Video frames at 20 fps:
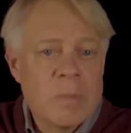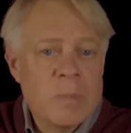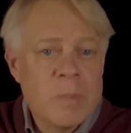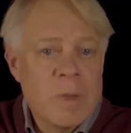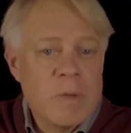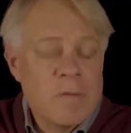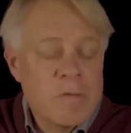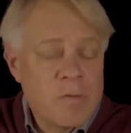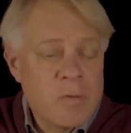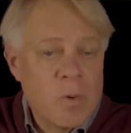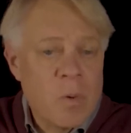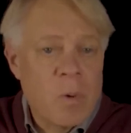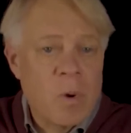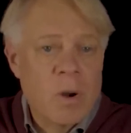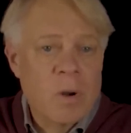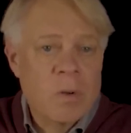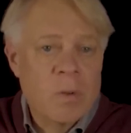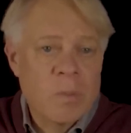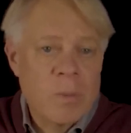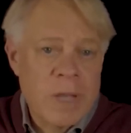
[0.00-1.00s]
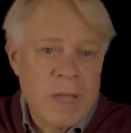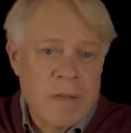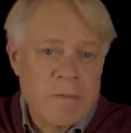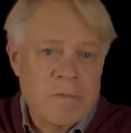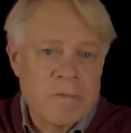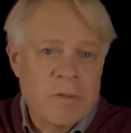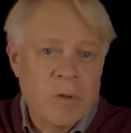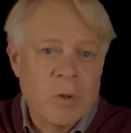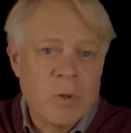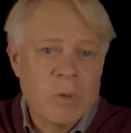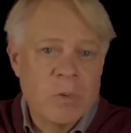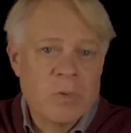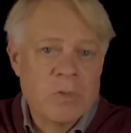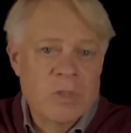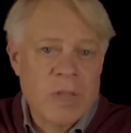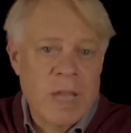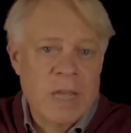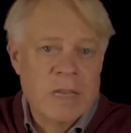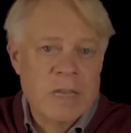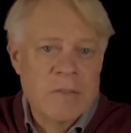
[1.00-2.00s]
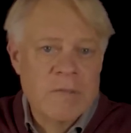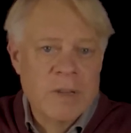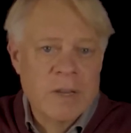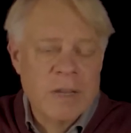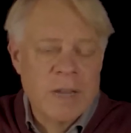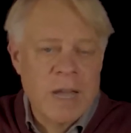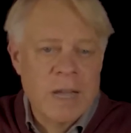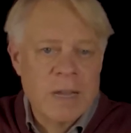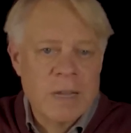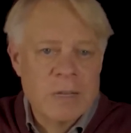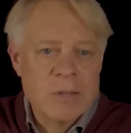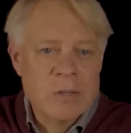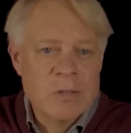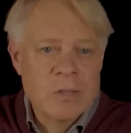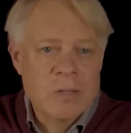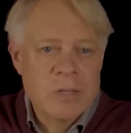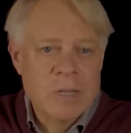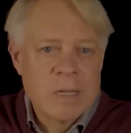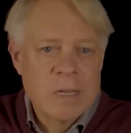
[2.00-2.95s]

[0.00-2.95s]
before we have full scientific knowledge.